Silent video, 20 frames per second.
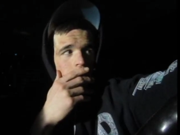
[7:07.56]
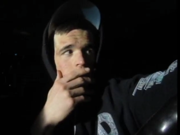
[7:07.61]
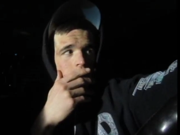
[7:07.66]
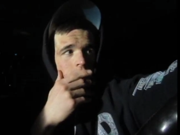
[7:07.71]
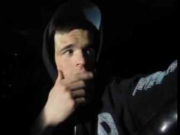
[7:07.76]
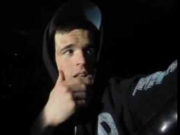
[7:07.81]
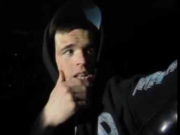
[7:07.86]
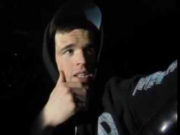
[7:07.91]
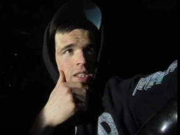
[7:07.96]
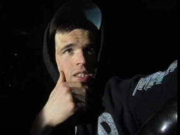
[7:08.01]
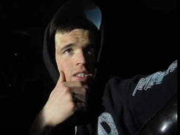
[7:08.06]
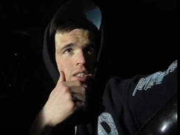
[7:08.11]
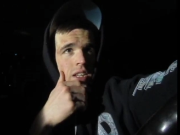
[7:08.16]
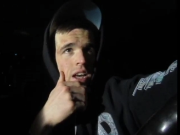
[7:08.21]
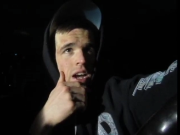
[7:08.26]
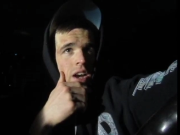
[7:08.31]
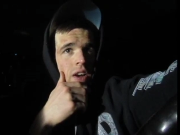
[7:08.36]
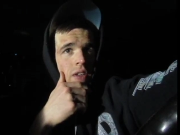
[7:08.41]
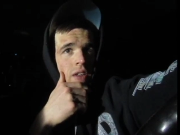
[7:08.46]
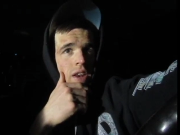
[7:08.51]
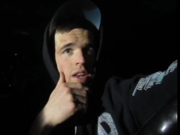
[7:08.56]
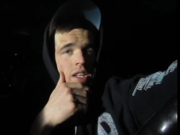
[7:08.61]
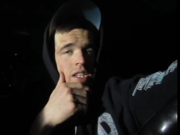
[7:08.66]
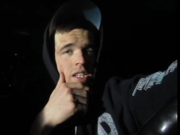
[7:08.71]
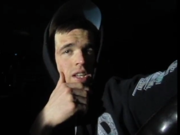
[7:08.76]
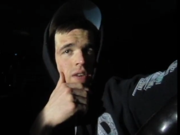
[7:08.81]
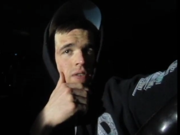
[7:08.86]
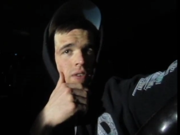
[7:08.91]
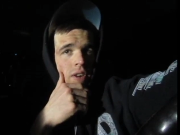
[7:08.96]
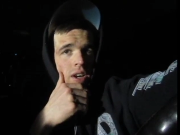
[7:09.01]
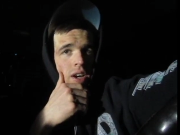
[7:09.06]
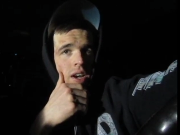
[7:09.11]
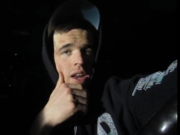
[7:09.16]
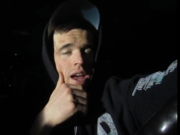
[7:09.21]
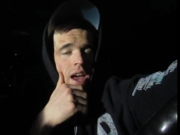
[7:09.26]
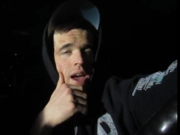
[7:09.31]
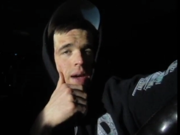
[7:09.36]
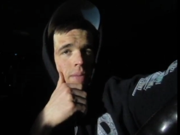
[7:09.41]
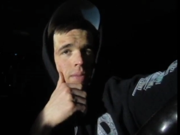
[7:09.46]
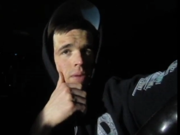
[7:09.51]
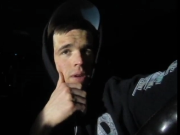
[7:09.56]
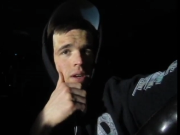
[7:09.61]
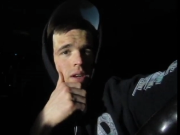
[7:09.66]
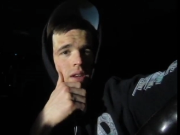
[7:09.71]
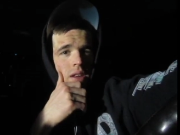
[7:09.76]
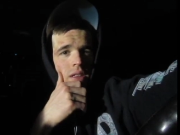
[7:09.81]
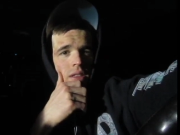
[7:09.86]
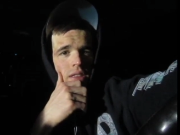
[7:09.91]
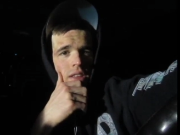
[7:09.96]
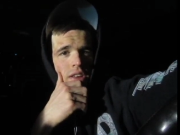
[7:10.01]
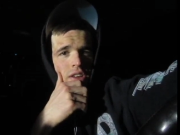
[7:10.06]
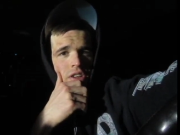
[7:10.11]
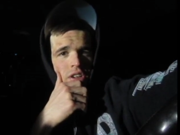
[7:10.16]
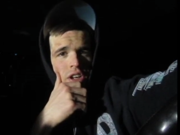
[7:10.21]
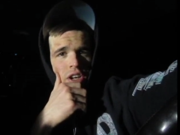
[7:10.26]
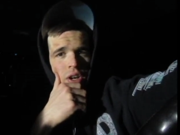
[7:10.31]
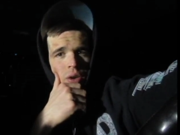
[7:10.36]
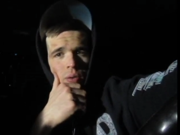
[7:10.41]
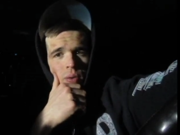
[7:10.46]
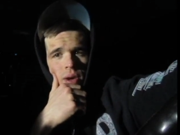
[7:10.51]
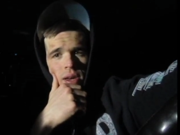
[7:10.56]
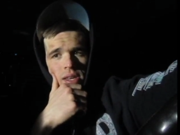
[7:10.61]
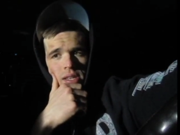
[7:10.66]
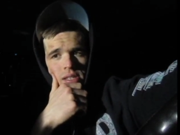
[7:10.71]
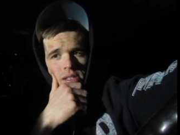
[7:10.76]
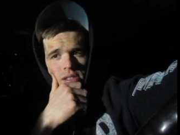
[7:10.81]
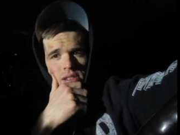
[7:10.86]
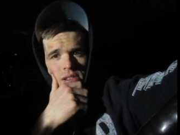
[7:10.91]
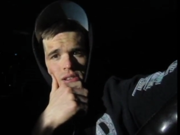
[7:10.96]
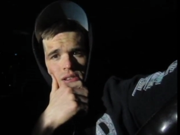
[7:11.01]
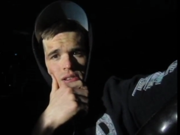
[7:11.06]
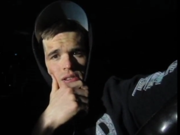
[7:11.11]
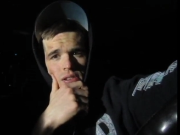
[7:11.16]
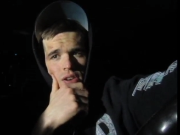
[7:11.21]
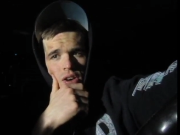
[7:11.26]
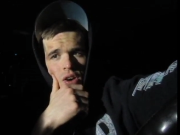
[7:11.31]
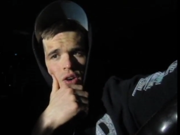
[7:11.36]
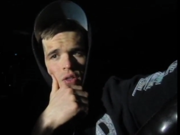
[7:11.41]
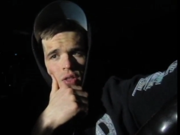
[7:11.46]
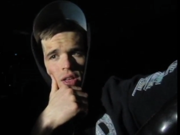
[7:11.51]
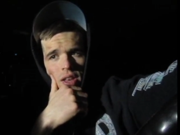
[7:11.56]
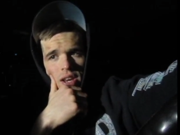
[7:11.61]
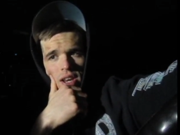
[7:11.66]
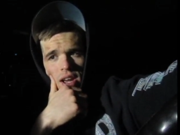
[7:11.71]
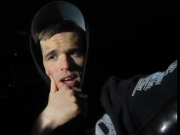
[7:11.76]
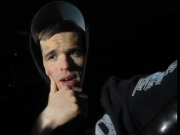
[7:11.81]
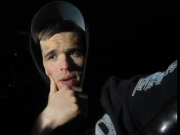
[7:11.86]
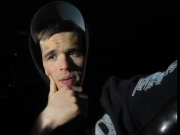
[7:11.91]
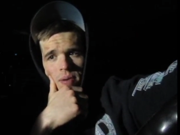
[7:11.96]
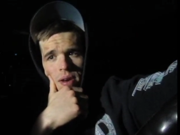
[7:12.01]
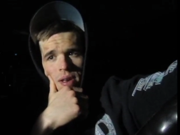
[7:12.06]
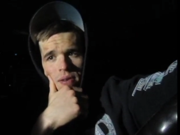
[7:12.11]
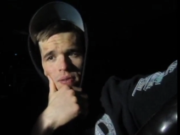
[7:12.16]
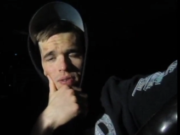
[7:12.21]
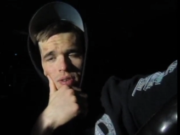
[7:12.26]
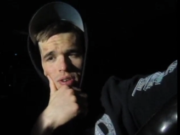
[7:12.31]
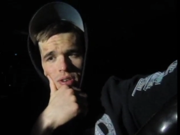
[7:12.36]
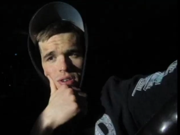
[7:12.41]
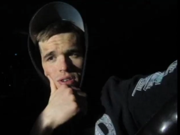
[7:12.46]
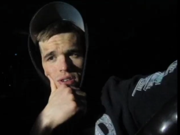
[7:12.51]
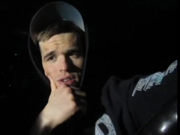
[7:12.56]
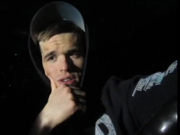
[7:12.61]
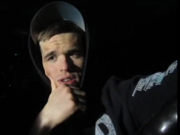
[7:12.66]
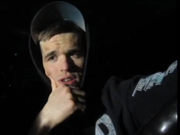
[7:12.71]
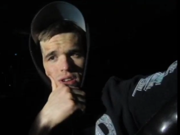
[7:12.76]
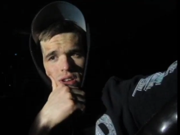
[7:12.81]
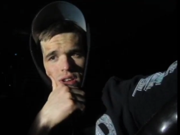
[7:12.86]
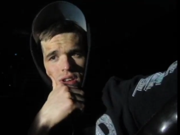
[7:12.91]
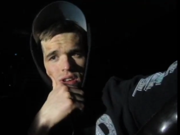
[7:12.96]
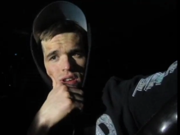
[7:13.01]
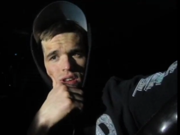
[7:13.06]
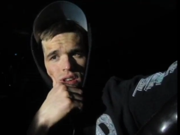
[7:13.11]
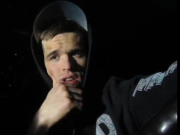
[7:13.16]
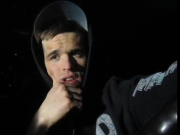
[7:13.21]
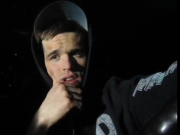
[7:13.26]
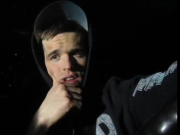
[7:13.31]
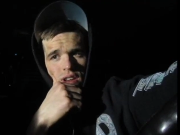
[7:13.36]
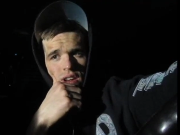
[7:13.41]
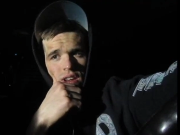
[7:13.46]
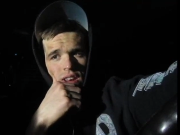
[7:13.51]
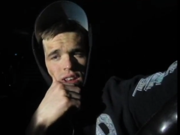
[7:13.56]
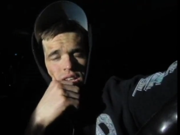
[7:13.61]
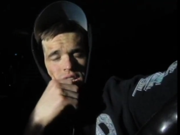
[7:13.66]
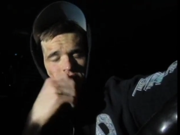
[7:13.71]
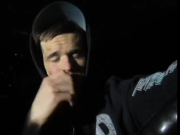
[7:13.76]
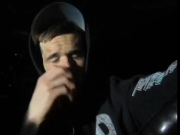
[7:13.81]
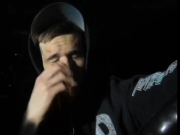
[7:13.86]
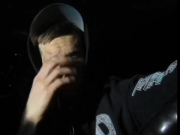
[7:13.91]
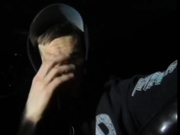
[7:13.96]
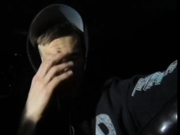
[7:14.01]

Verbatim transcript: that's scared that it's never going to happen, that you're going to waste all that time and effort and it's never